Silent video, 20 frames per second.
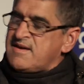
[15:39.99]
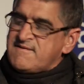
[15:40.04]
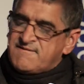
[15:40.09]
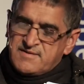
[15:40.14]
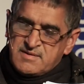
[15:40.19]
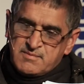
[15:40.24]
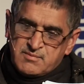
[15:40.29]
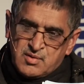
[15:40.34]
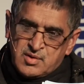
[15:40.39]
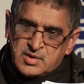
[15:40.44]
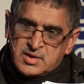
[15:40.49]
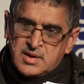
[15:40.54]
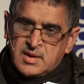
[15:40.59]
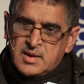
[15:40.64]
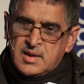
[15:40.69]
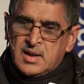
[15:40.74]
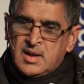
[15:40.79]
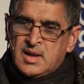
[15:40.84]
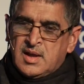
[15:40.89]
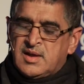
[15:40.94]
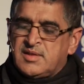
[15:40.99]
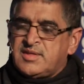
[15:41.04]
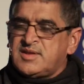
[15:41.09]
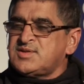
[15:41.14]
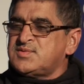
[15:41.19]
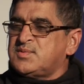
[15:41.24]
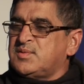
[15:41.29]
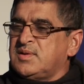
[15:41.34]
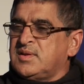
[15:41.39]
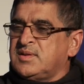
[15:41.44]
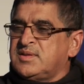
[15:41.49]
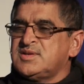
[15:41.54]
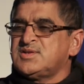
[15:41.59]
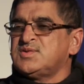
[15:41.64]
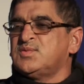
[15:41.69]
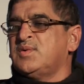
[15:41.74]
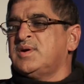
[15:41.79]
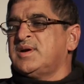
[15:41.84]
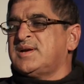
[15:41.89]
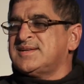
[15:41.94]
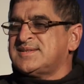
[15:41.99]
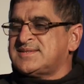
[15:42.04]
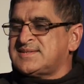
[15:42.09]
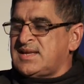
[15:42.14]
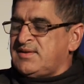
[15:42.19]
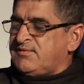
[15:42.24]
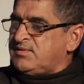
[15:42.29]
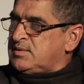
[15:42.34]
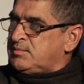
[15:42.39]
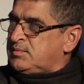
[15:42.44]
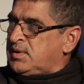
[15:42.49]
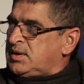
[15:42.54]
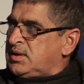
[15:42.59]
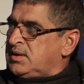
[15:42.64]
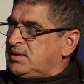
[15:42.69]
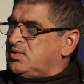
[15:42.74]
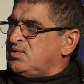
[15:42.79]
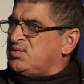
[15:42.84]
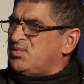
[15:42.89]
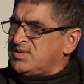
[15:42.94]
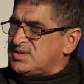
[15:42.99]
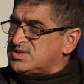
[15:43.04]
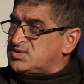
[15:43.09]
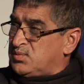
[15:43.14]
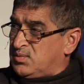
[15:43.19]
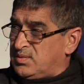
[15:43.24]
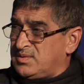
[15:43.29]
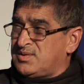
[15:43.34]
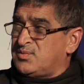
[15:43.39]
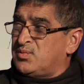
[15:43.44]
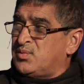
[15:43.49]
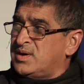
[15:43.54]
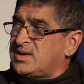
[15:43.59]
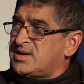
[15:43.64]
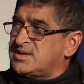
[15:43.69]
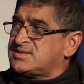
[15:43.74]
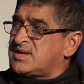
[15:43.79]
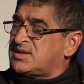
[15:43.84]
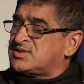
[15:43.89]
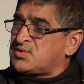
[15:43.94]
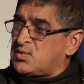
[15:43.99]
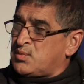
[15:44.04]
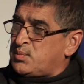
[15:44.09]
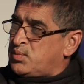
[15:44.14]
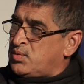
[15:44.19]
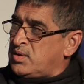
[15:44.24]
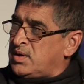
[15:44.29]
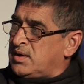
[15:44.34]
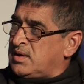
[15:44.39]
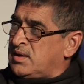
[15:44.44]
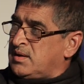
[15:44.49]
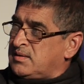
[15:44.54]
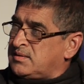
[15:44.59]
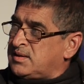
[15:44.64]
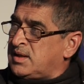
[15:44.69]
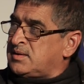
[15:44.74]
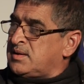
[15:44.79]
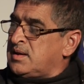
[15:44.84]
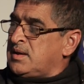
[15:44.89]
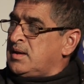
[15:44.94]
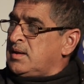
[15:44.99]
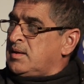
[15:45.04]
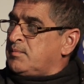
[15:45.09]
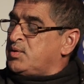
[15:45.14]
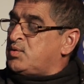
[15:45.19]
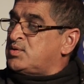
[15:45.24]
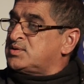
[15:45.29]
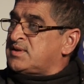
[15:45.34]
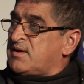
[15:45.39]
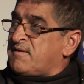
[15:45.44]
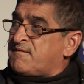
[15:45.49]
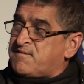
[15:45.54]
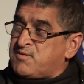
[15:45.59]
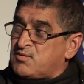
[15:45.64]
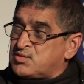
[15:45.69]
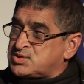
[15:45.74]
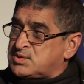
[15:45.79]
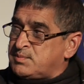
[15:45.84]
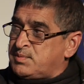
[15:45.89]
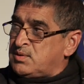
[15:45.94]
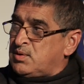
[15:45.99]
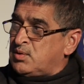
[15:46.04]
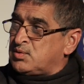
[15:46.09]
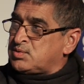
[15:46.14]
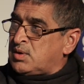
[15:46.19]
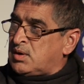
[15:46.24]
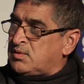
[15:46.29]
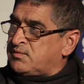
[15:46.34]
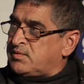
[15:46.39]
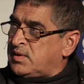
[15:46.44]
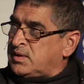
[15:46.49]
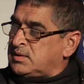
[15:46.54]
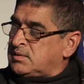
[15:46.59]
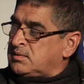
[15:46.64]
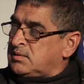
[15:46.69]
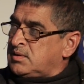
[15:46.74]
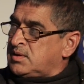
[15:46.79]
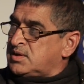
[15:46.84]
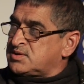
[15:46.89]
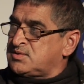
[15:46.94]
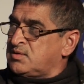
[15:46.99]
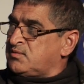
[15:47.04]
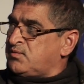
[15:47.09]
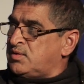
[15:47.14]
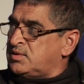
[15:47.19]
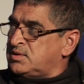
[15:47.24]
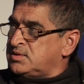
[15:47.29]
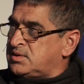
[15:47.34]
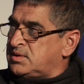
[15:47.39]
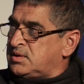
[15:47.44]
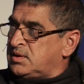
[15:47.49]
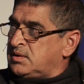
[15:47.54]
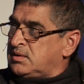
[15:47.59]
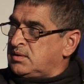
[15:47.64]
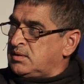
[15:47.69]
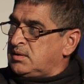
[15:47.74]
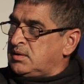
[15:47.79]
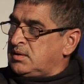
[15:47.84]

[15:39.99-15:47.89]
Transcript: Everybody, these workers save the money. You know, the workers are so poor that because they are forced to belong to our fund. It's not voluntary.